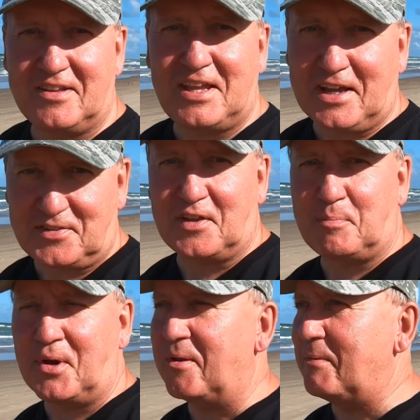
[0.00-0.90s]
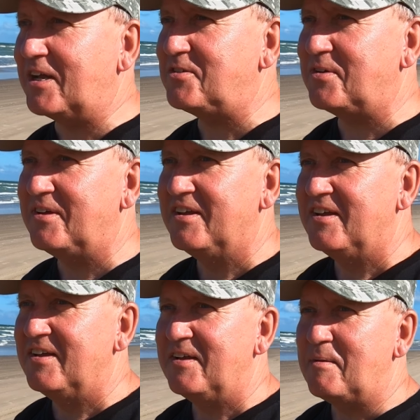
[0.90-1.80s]
Texas pretty much.
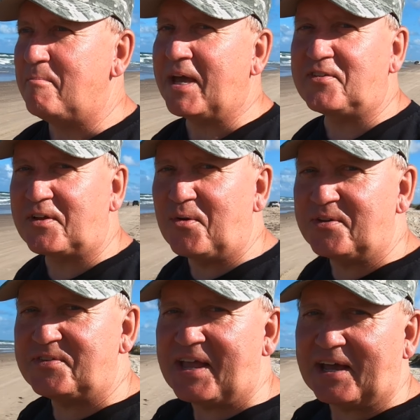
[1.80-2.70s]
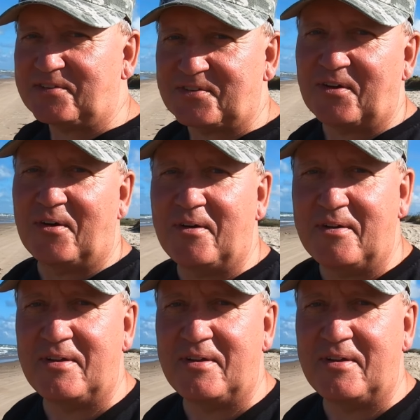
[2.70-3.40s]
Mexico is next, so